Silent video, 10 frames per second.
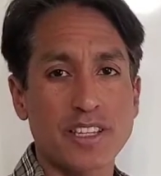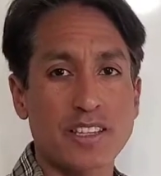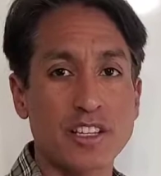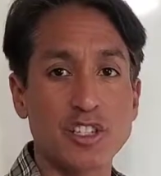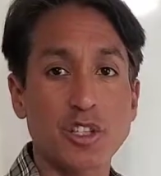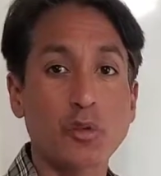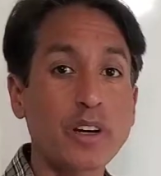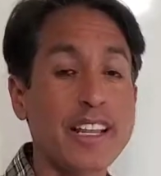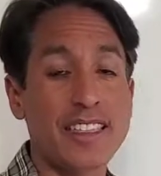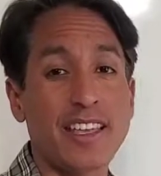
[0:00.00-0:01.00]
and there's
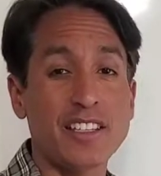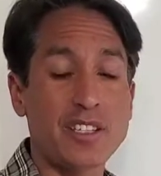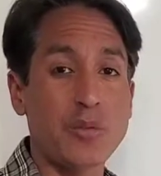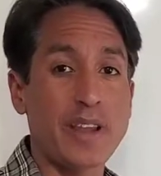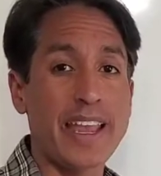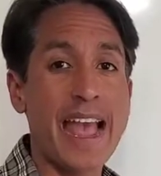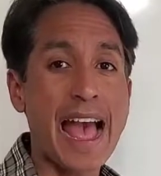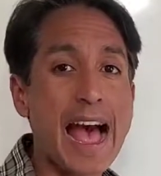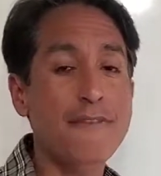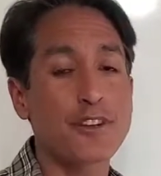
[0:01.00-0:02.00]
3 things that we
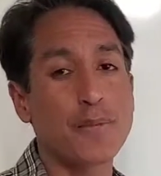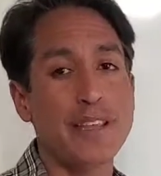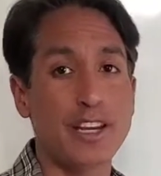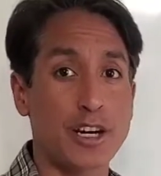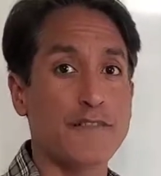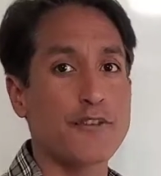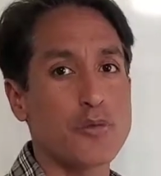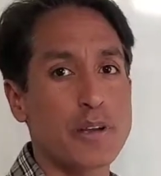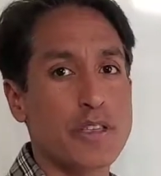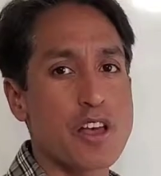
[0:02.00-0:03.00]
have to be careful
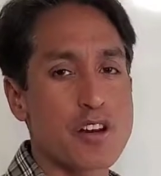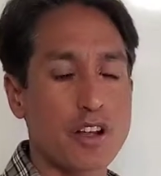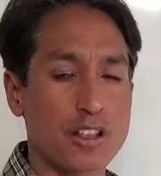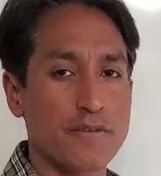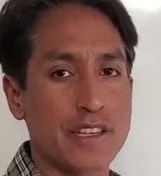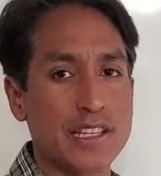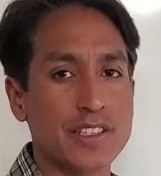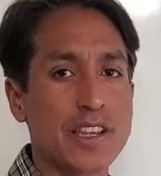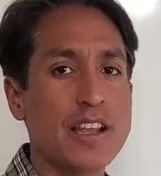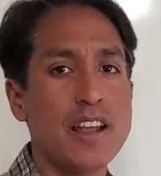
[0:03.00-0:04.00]
with on all of these.